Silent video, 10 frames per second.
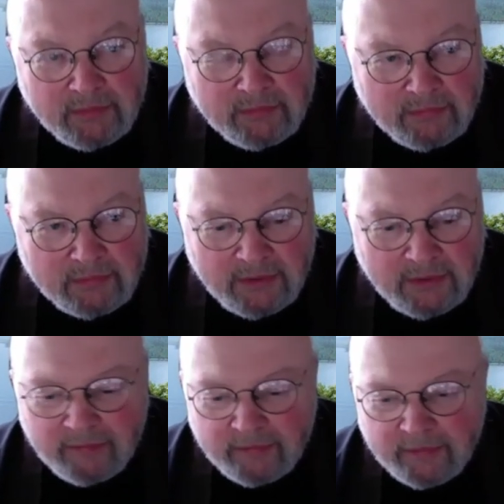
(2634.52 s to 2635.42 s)

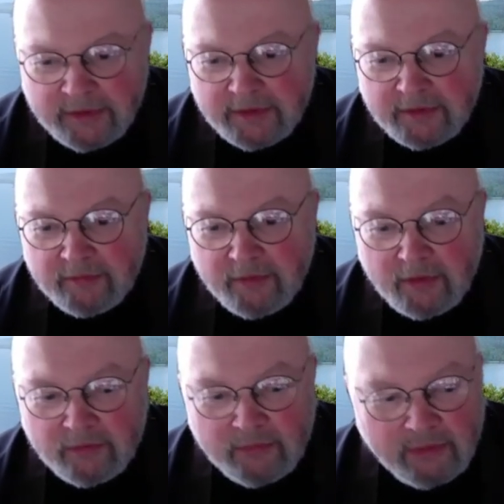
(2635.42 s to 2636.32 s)
love can
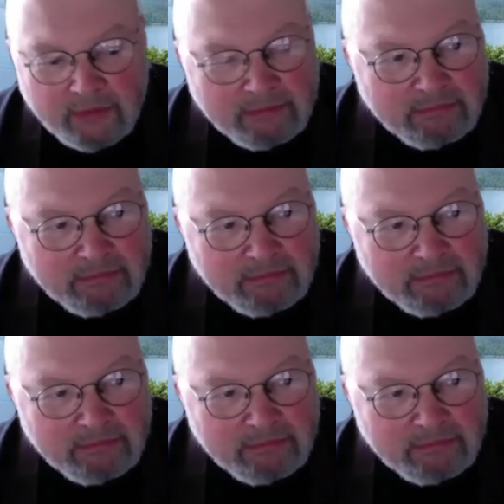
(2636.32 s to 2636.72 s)
involve what's